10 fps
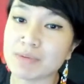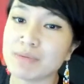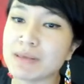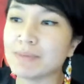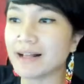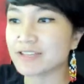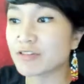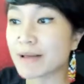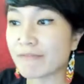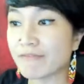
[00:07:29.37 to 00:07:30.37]
When people ask for
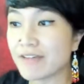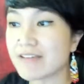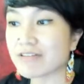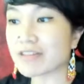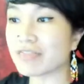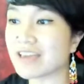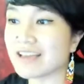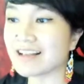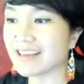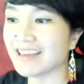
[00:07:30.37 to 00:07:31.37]
my favorite
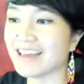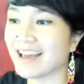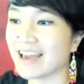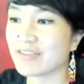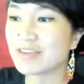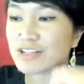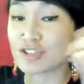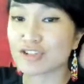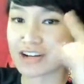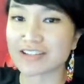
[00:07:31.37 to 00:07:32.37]
thing, I think it
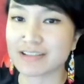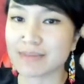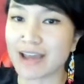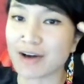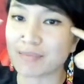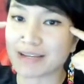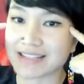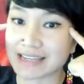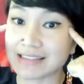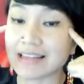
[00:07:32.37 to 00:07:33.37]
stresses me out
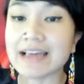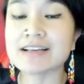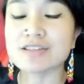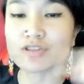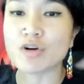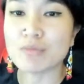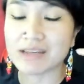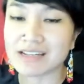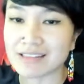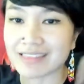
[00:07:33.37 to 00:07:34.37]
because I like so
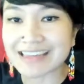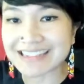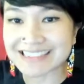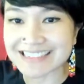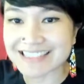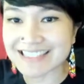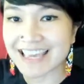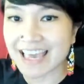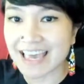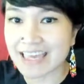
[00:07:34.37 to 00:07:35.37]
many things
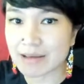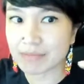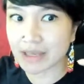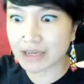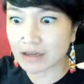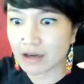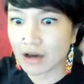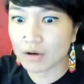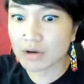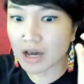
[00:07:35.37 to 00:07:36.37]
and I'm like,
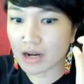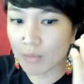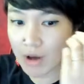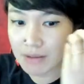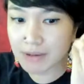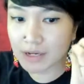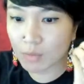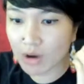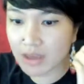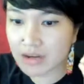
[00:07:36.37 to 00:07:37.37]
oh God, I want to pick
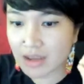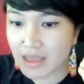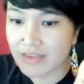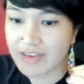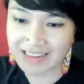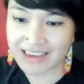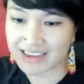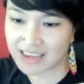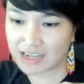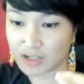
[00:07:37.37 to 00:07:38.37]
one that like
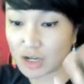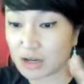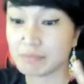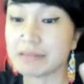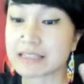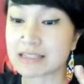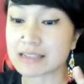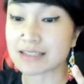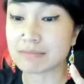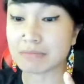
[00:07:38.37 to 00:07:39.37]

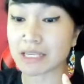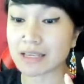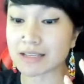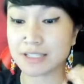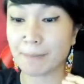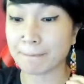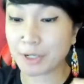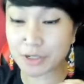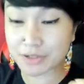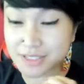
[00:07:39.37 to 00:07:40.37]
encompasses me as a
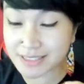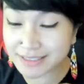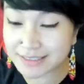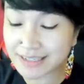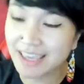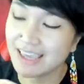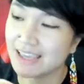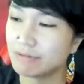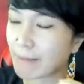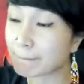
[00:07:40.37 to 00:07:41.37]
person. And
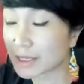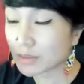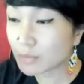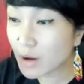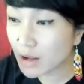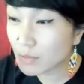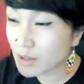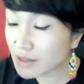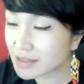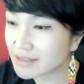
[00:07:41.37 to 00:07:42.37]
if I pick the wrong
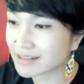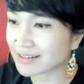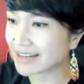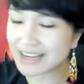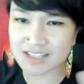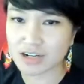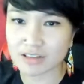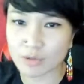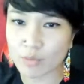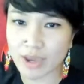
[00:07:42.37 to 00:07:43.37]
one, then I start
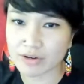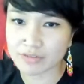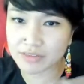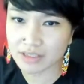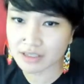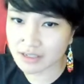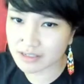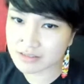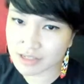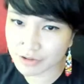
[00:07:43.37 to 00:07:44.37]
like way overthinking
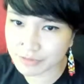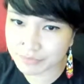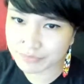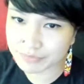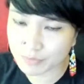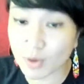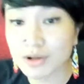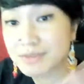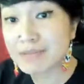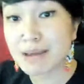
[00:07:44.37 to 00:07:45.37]
it. So
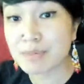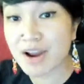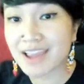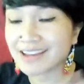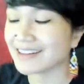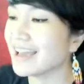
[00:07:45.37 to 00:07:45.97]
welcome to my brain.